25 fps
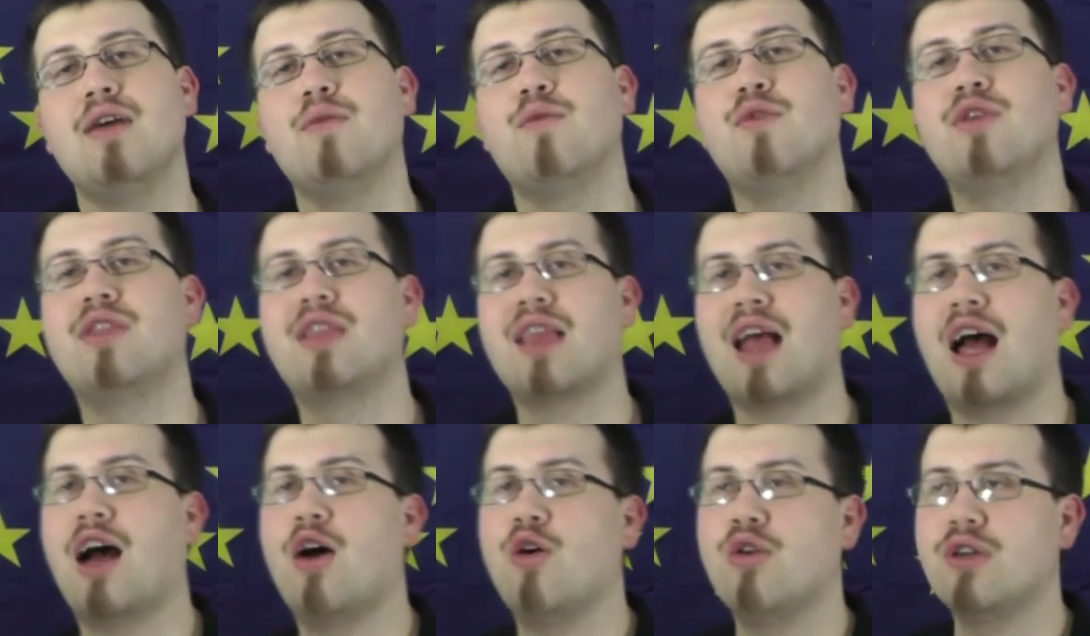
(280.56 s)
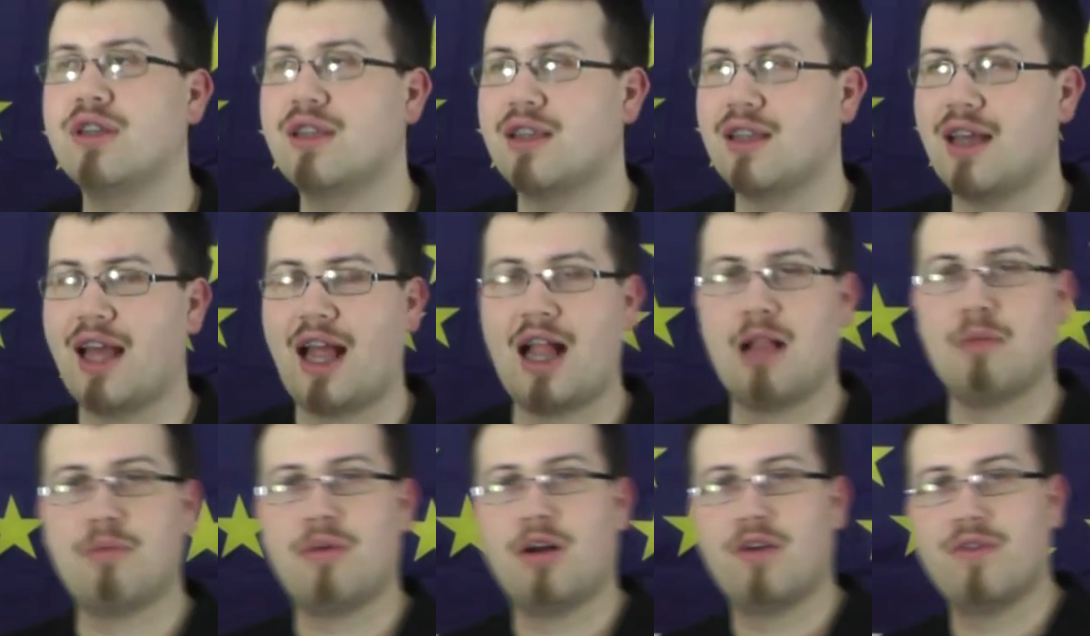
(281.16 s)
without the
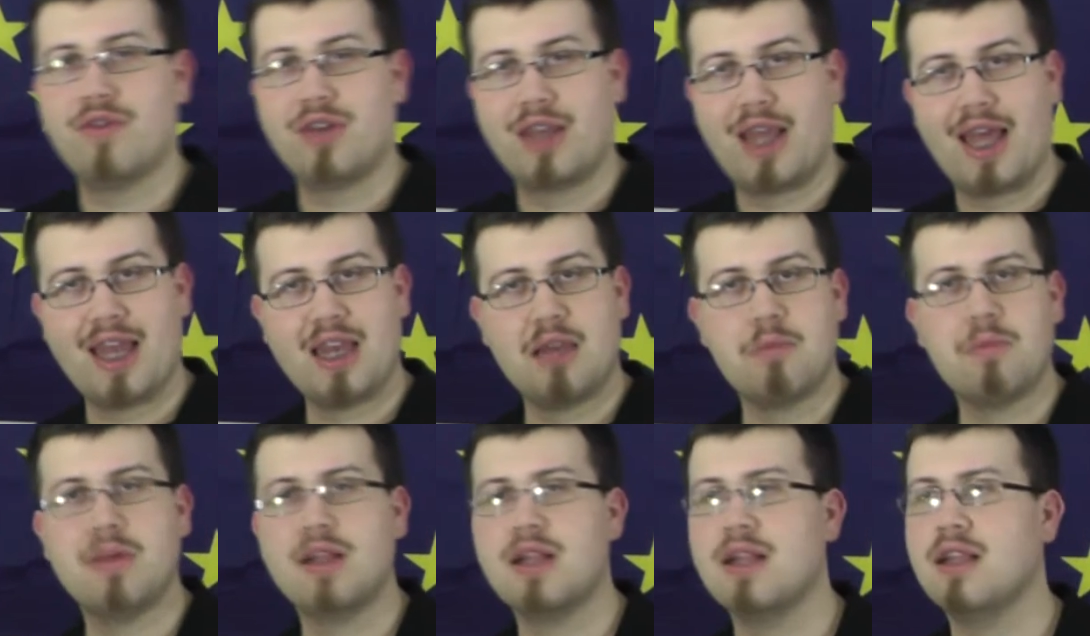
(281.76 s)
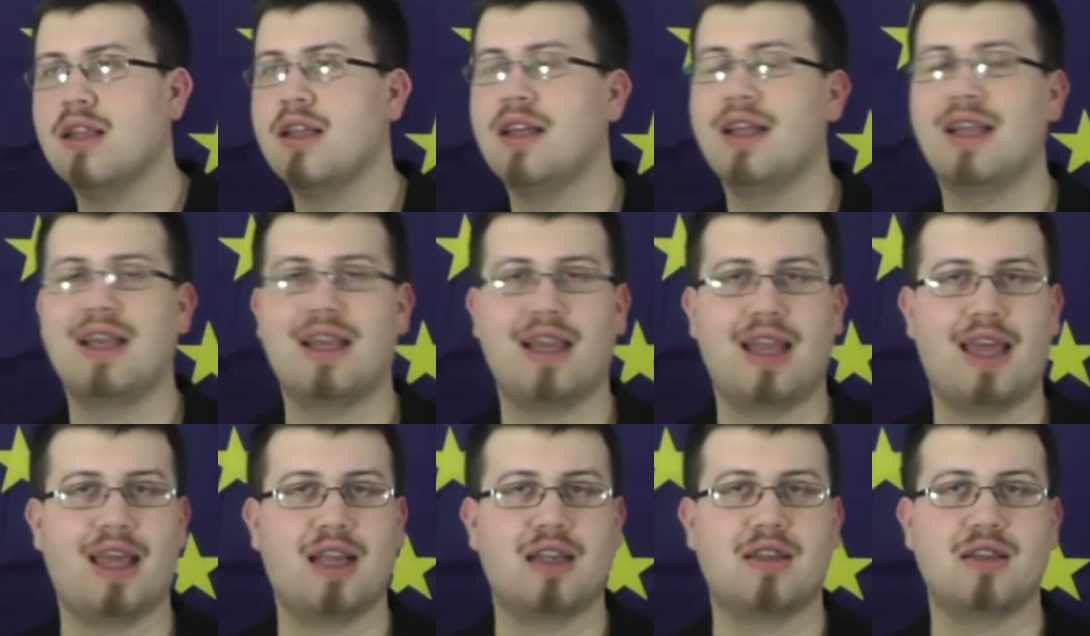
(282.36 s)
help of an animal,
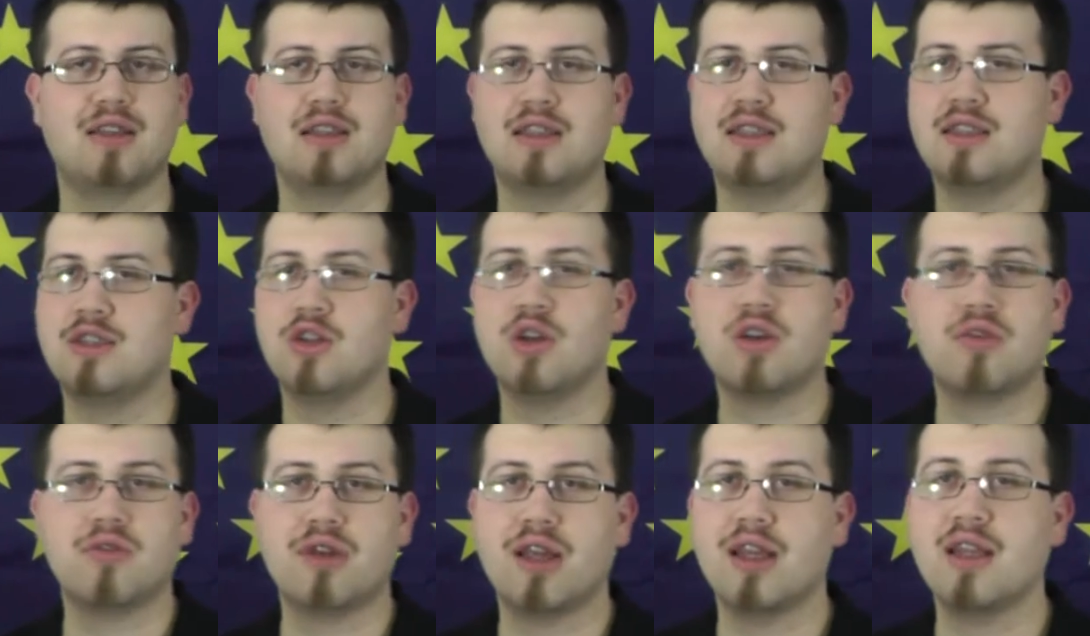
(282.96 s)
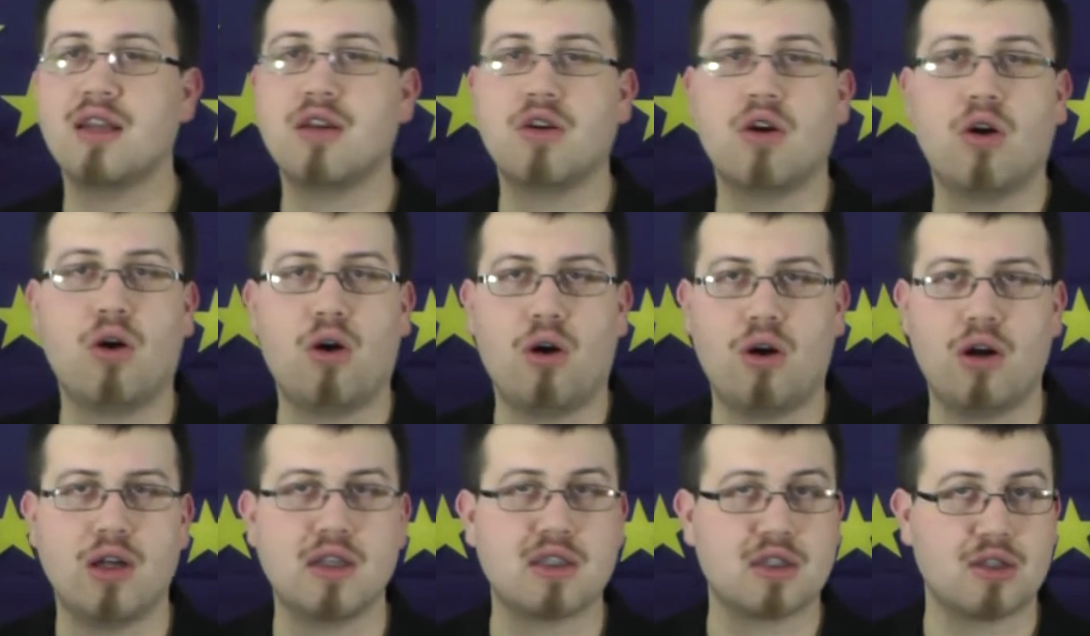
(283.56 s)
like he's not riding a
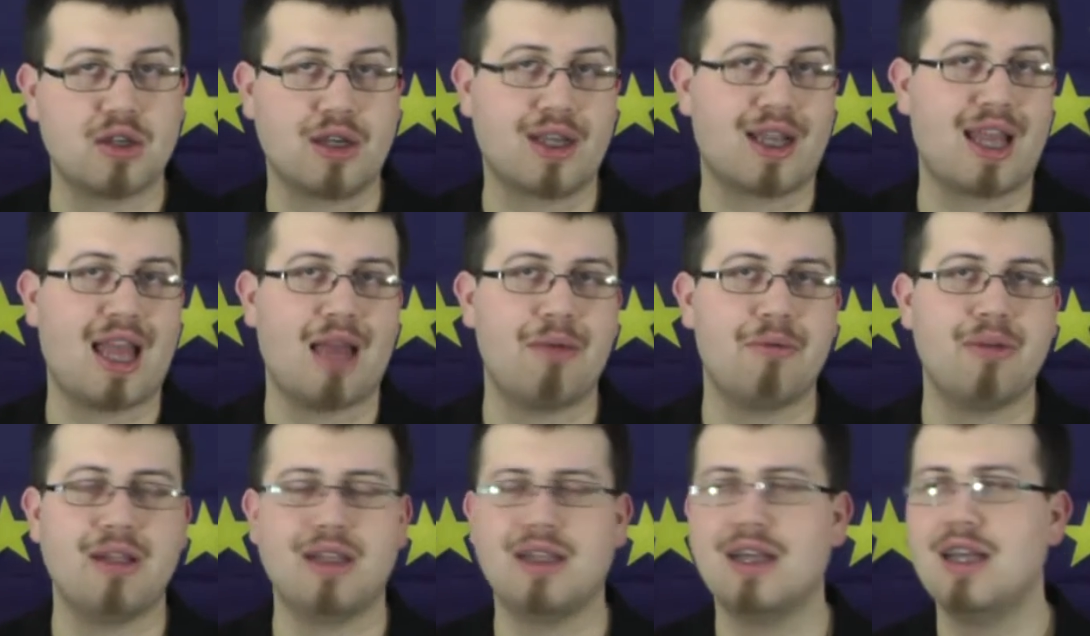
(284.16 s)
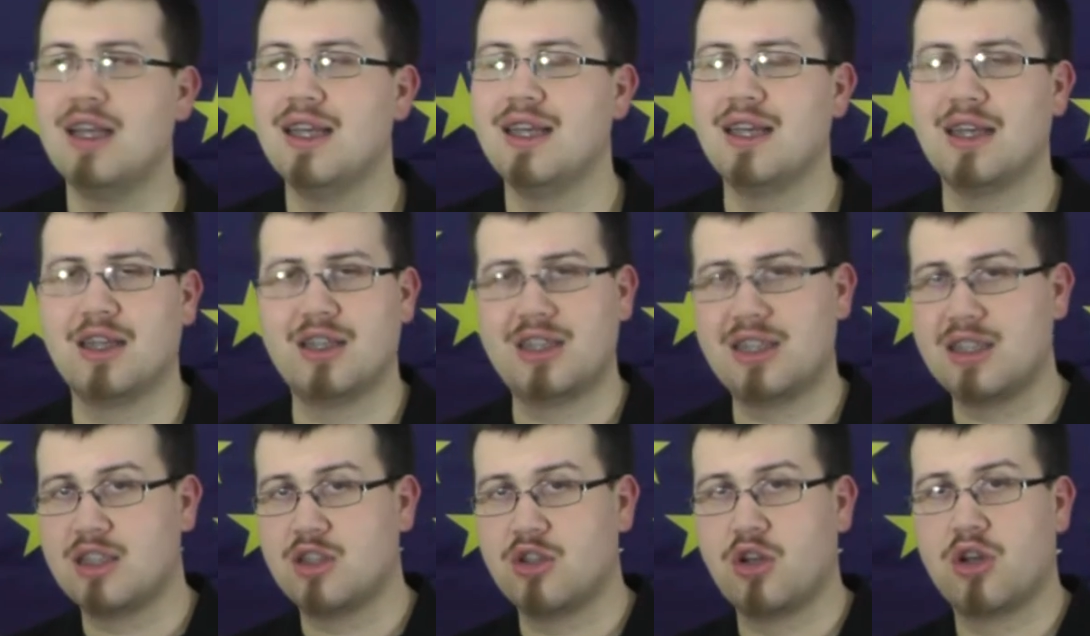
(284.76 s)
horse or a camel, and
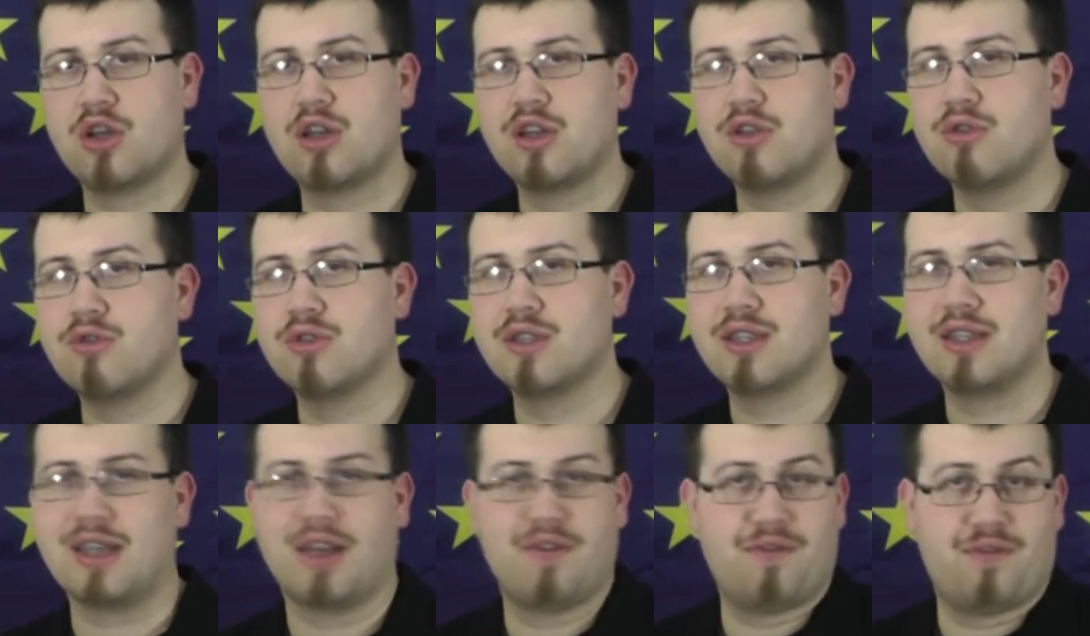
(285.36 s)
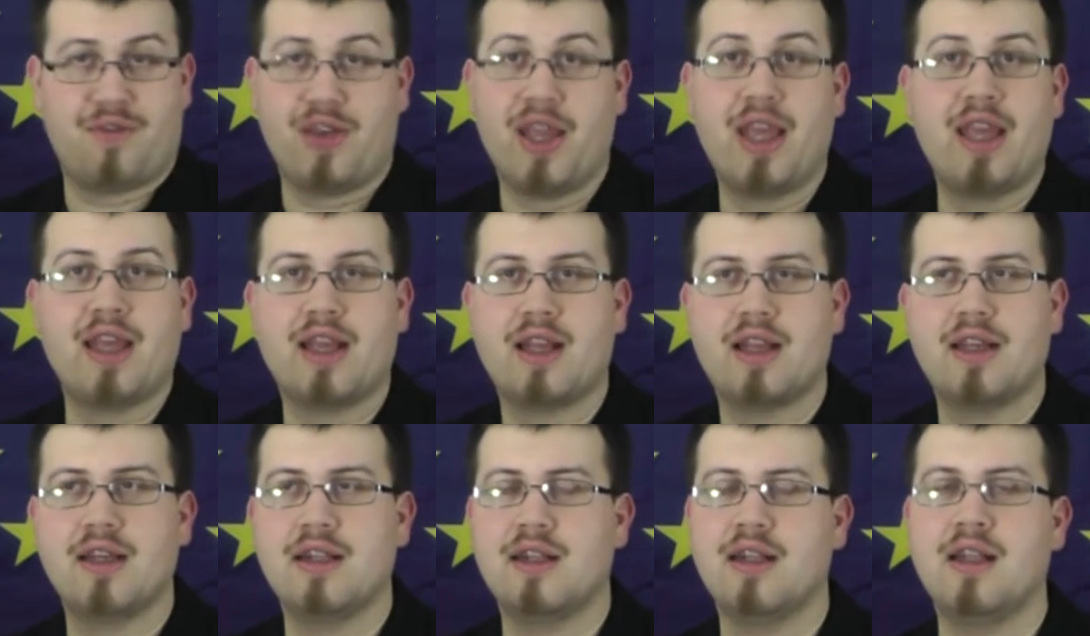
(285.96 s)
he's not using a
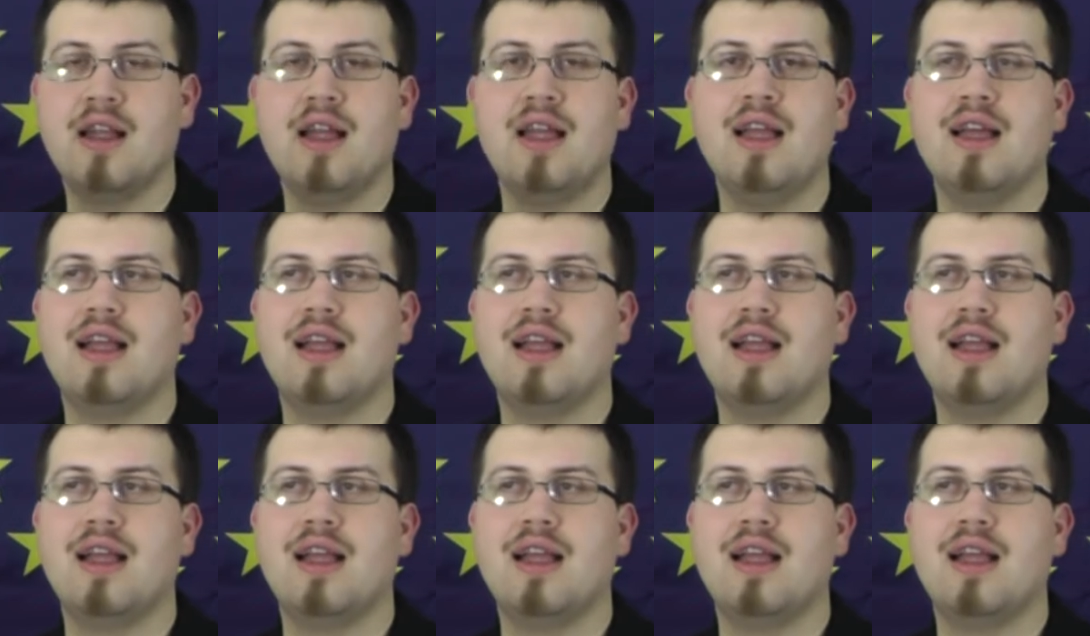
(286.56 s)
vehicle,